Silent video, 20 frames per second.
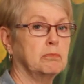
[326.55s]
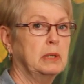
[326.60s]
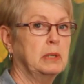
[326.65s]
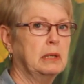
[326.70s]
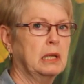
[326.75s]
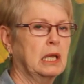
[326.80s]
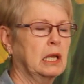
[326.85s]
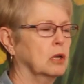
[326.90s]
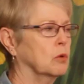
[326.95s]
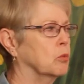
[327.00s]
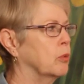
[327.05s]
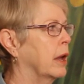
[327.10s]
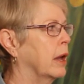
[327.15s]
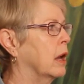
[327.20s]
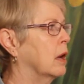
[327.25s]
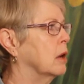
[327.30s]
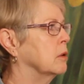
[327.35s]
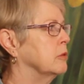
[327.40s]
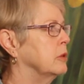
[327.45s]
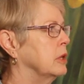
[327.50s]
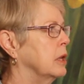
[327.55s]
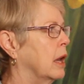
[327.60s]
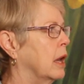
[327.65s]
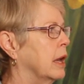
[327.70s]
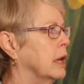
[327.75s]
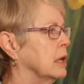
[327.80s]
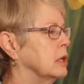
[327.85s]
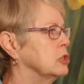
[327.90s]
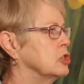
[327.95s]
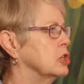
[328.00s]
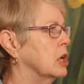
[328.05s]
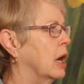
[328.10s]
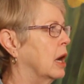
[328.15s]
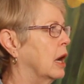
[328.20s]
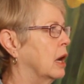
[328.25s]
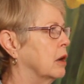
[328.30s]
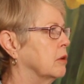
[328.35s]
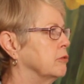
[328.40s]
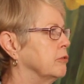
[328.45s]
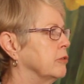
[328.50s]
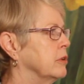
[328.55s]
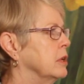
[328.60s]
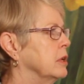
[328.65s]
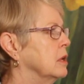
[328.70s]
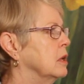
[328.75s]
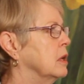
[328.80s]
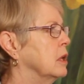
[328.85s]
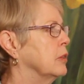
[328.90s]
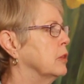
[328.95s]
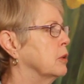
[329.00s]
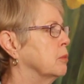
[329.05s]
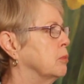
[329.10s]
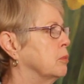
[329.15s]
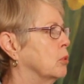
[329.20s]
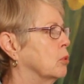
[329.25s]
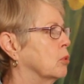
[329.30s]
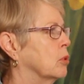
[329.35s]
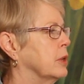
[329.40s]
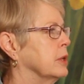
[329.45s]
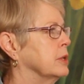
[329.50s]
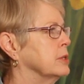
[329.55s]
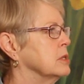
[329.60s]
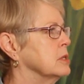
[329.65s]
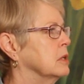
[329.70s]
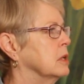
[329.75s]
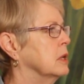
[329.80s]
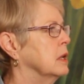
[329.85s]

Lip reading: peeking around the edge of the boards.